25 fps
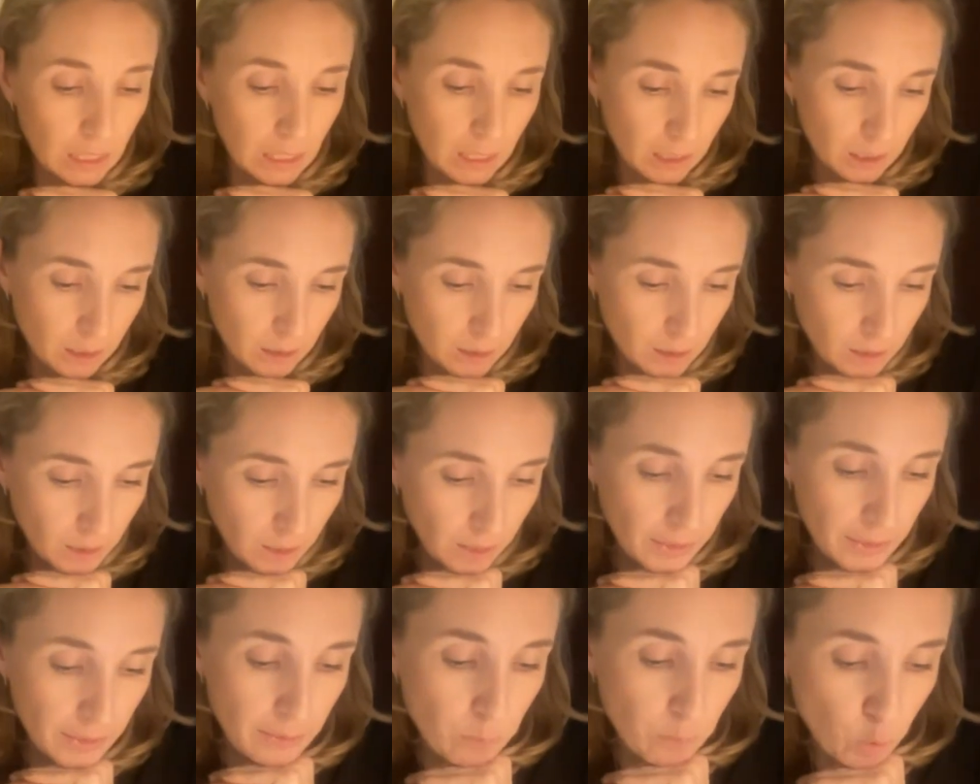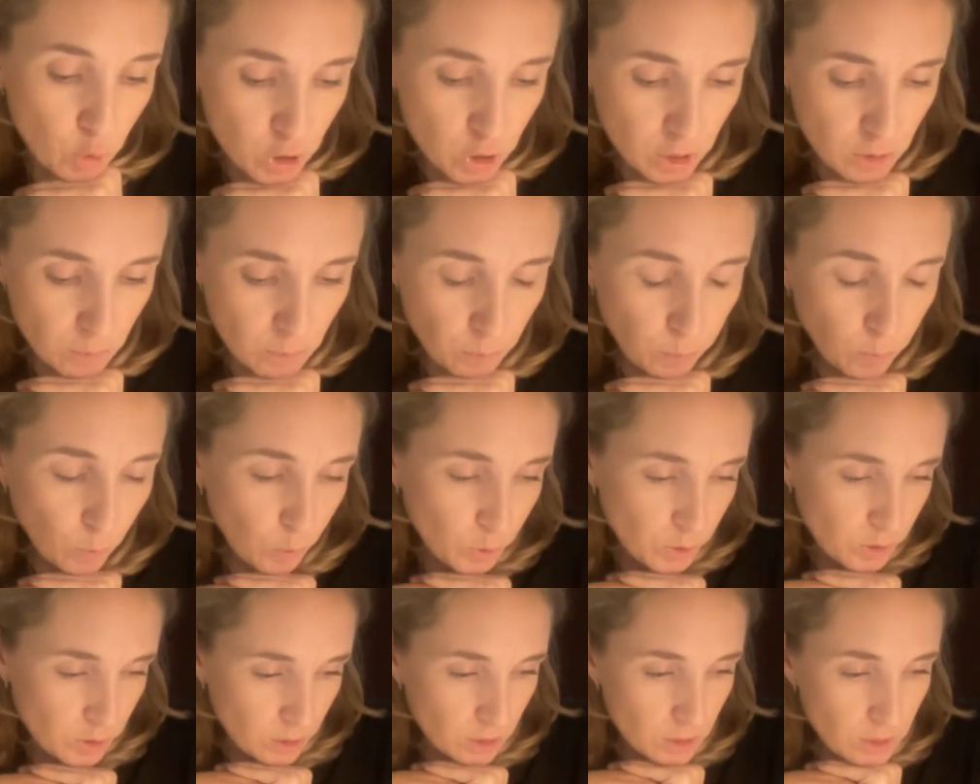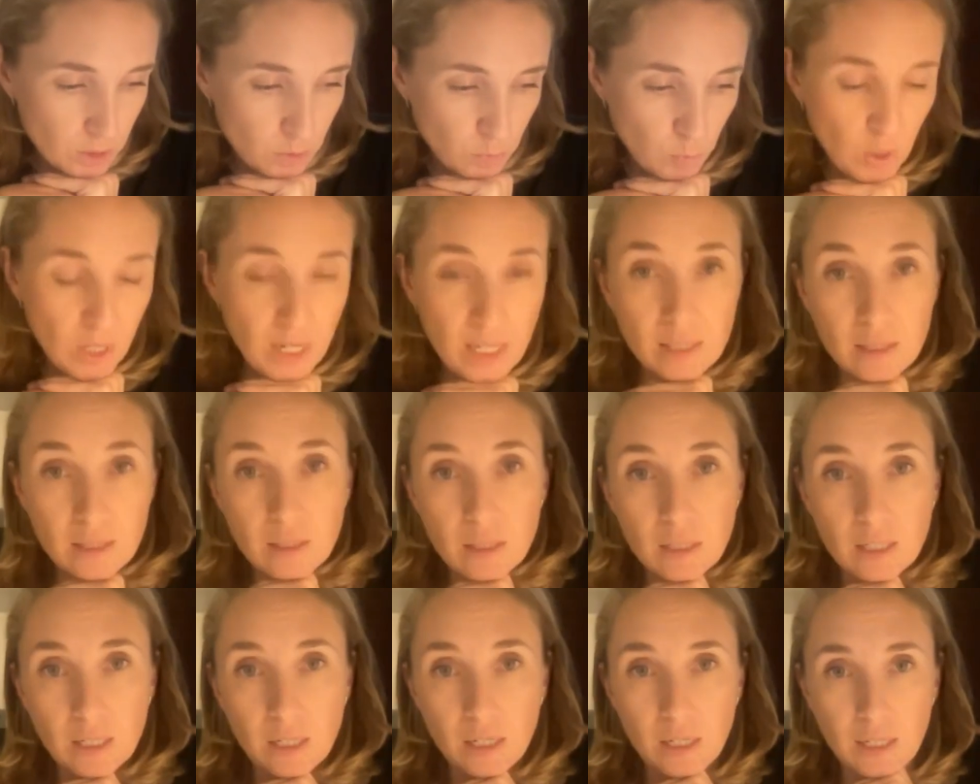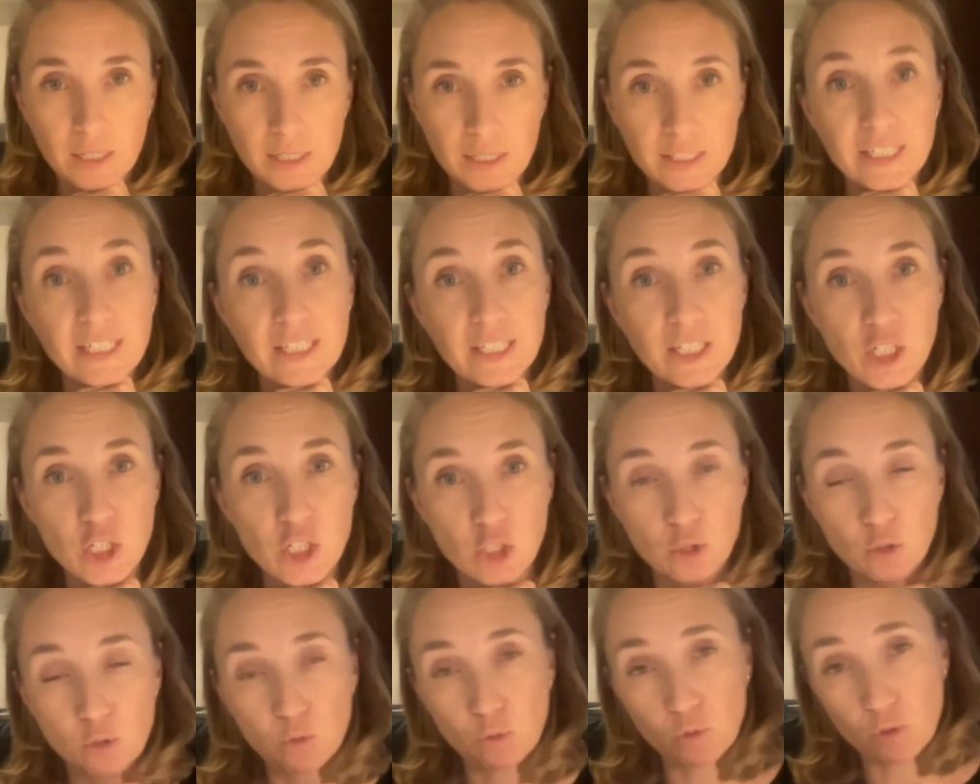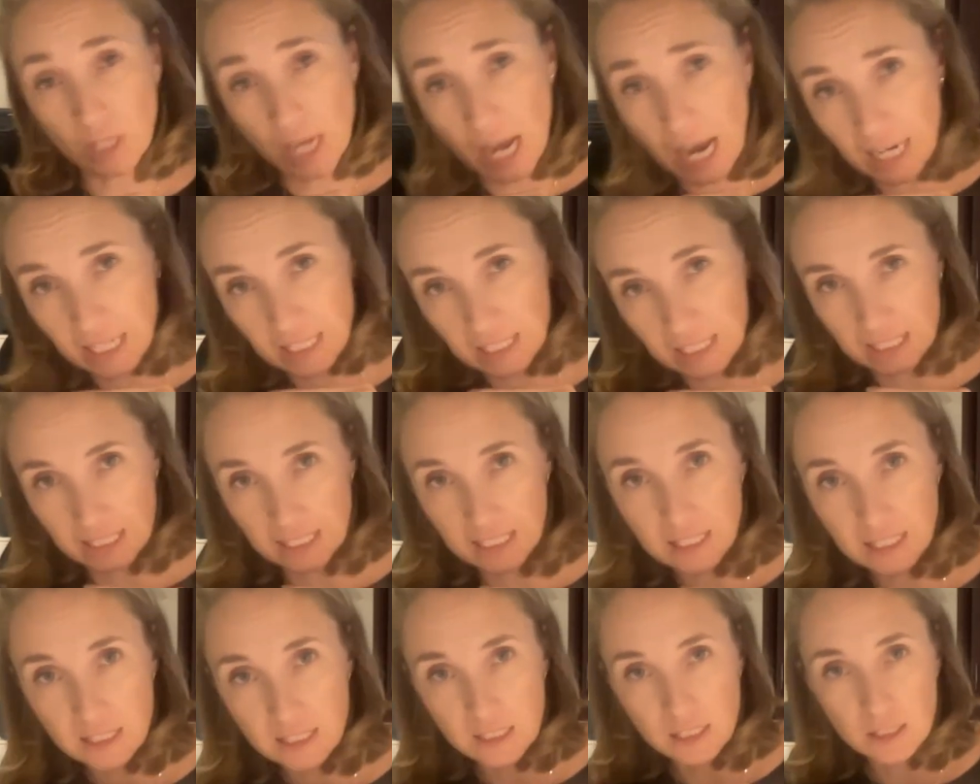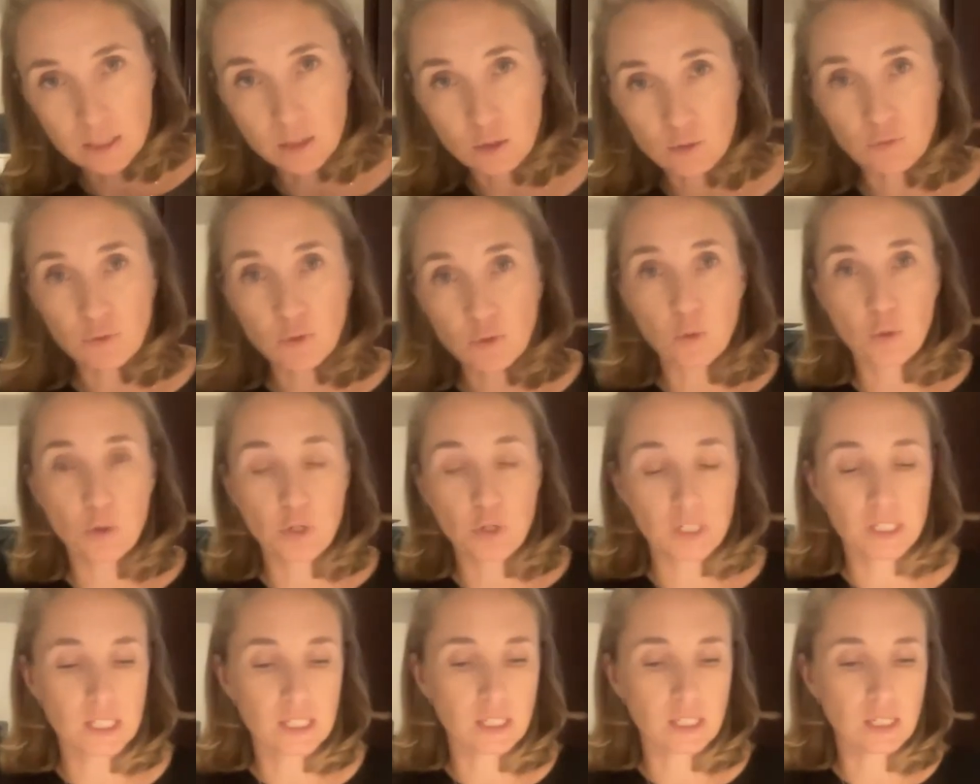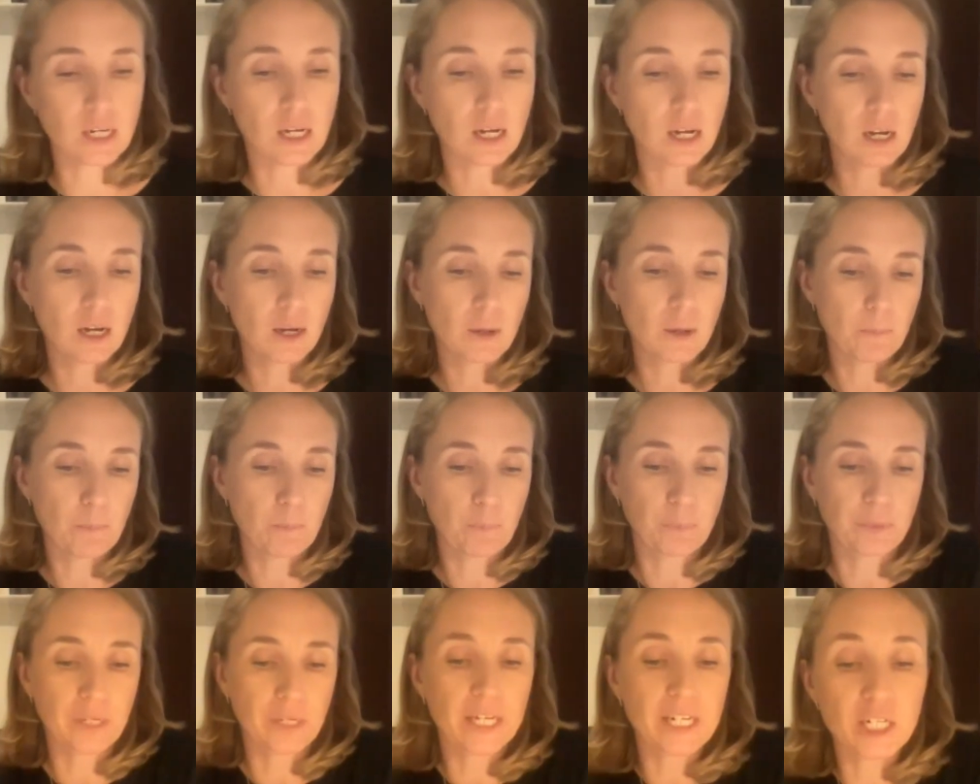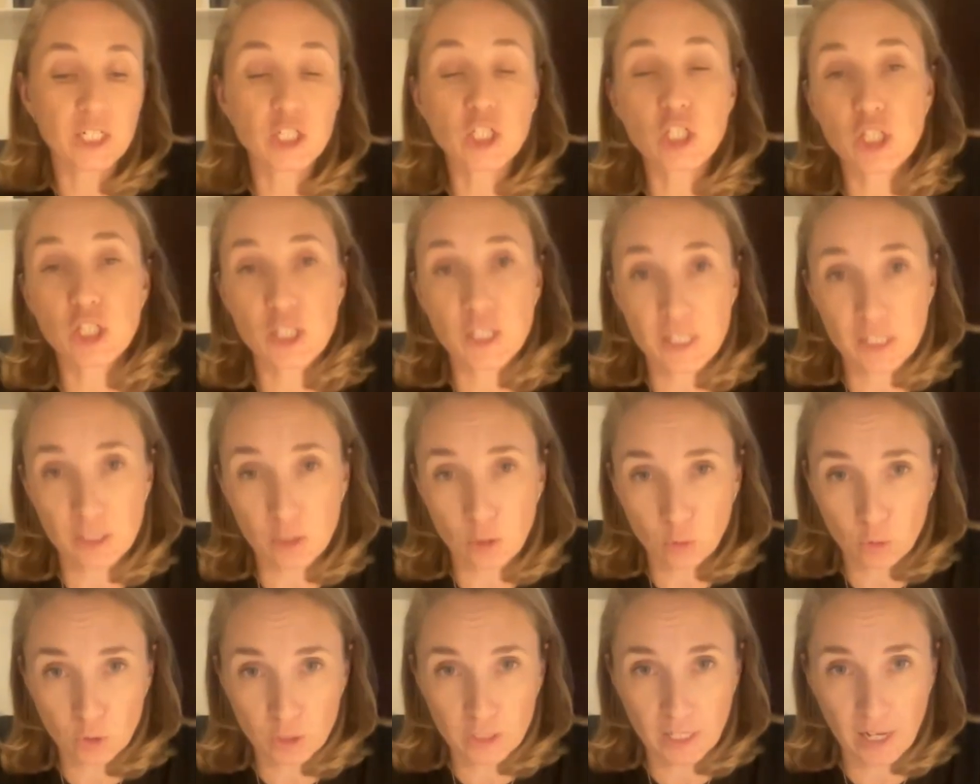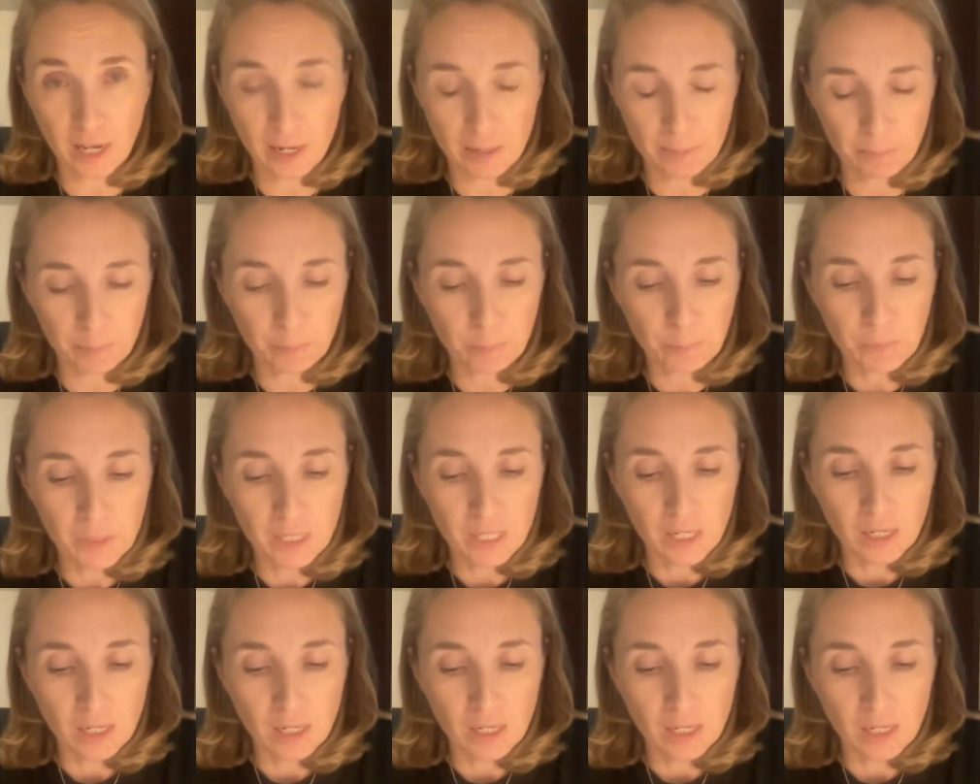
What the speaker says: The most important one in relation to taxes is, of course, registering on time.